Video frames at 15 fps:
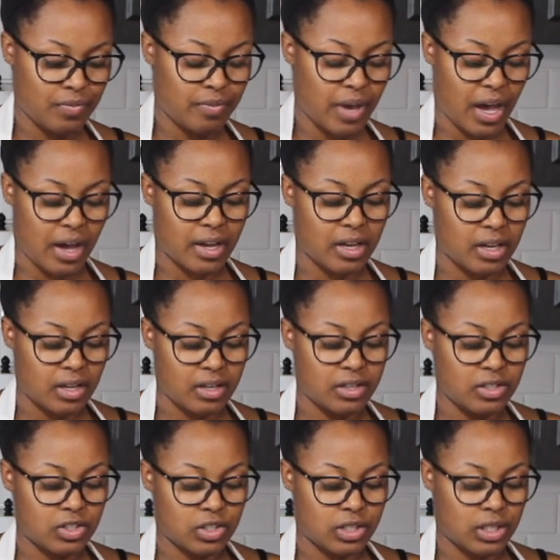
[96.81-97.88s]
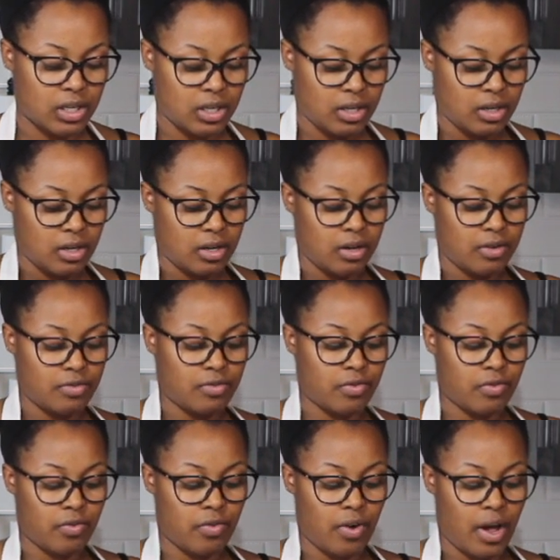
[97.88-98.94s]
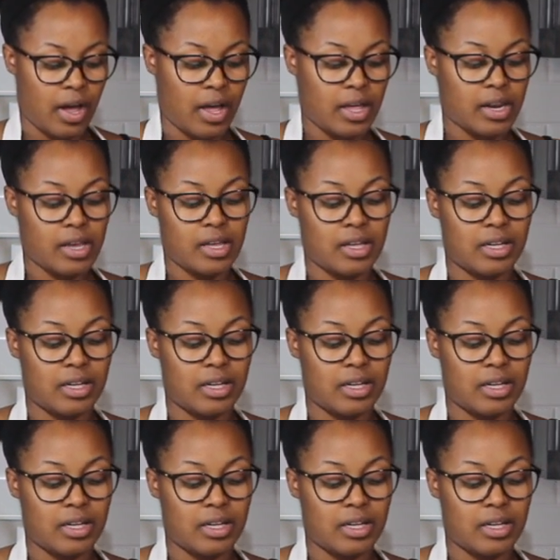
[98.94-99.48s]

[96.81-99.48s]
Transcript: package of red,